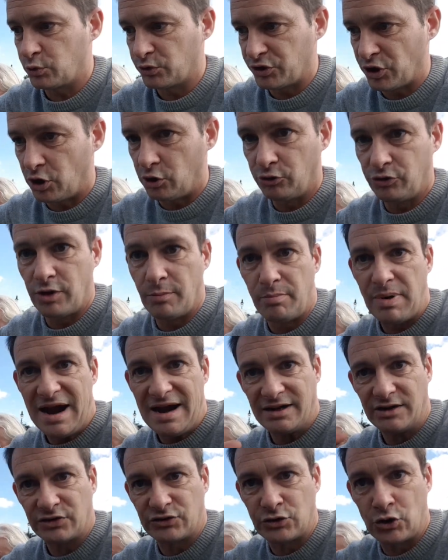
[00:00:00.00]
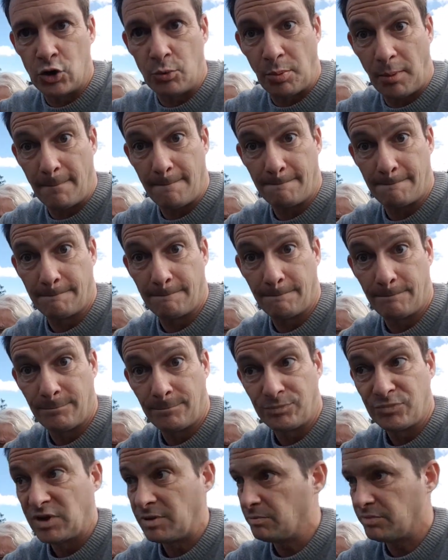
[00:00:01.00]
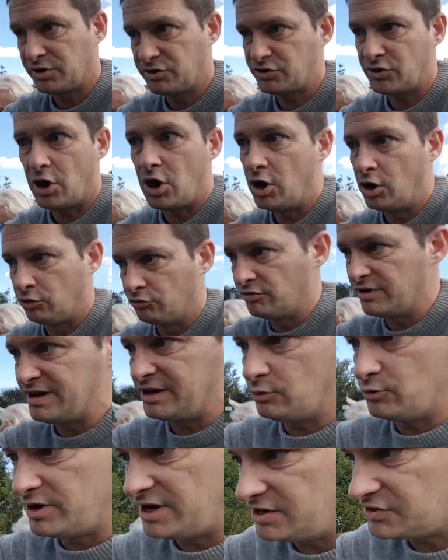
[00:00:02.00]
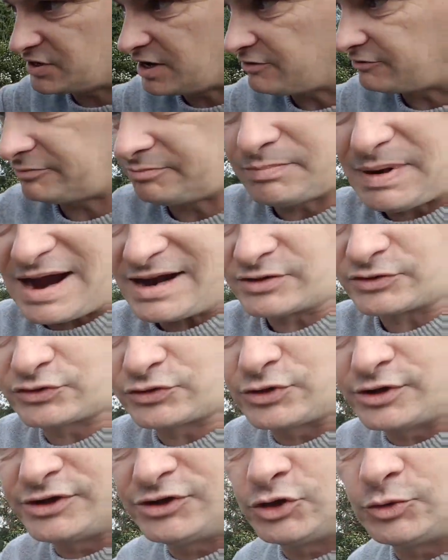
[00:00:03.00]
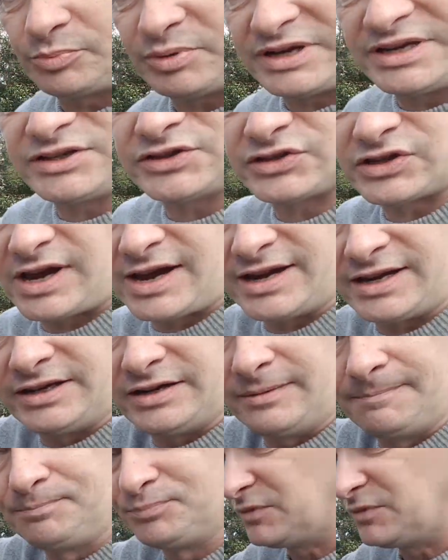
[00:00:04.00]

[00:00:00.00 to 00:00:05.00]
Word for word: would hold the banks up. Because all railways have banks going up each side